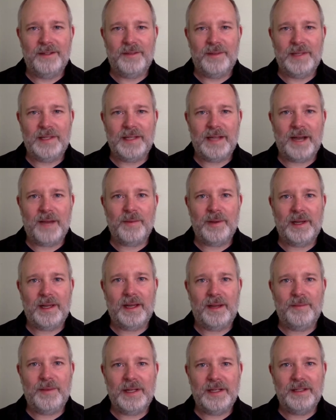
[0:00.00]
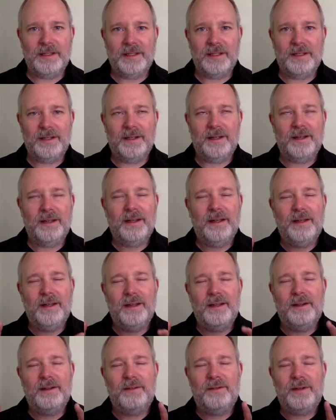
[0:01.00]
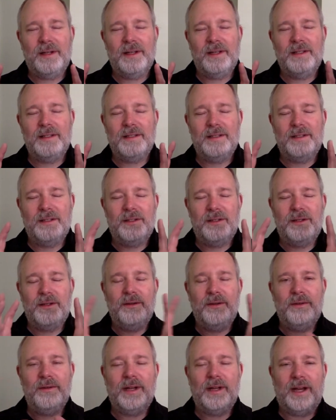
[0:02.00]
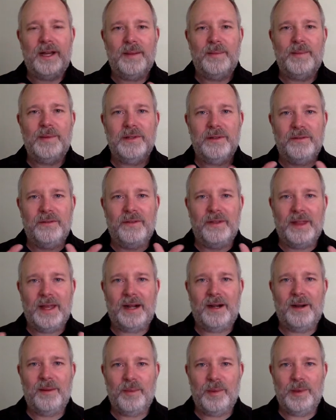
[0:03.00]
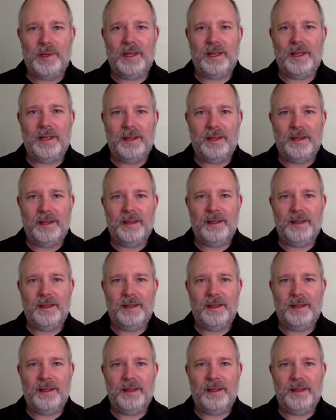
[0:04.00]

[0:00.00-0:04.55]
So my topic I mentioned was 2 types of therapy.